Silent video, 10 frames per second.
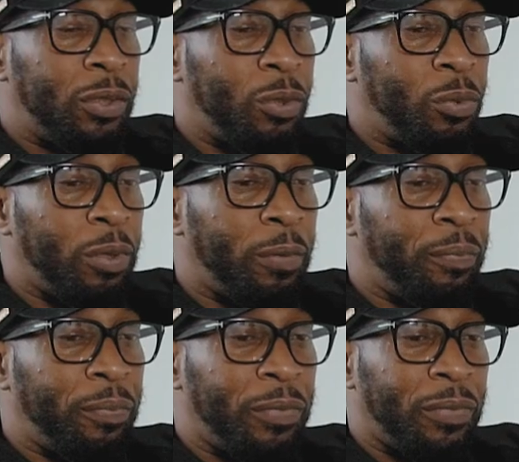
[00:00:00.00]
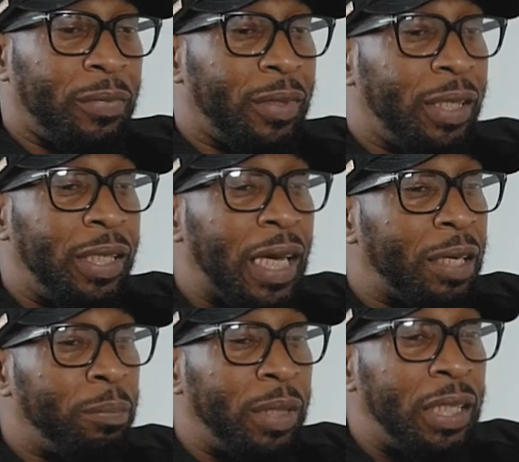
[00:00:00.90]
you know what? He
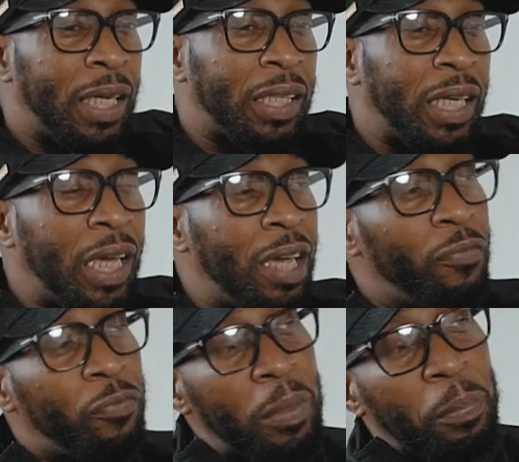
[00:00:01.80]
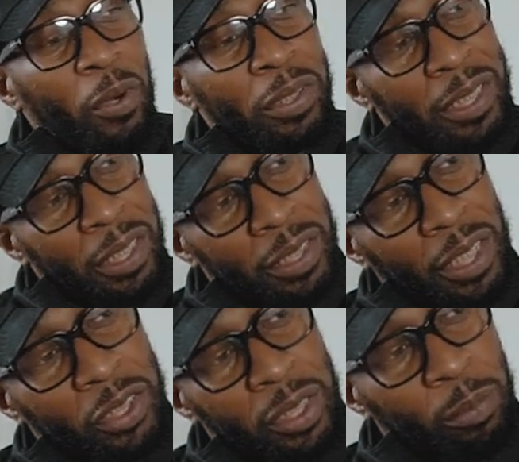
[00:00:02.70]
had he had everybody in
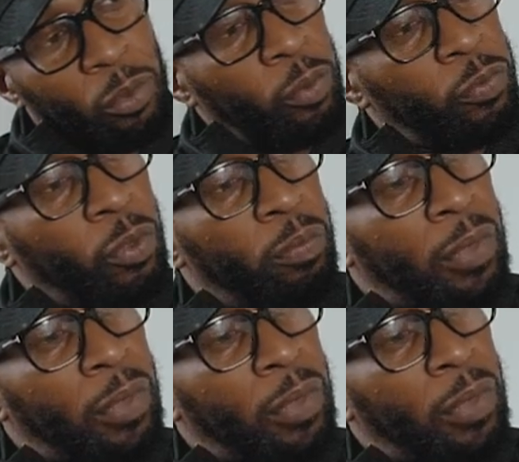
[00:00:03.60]
that gym clubbed up,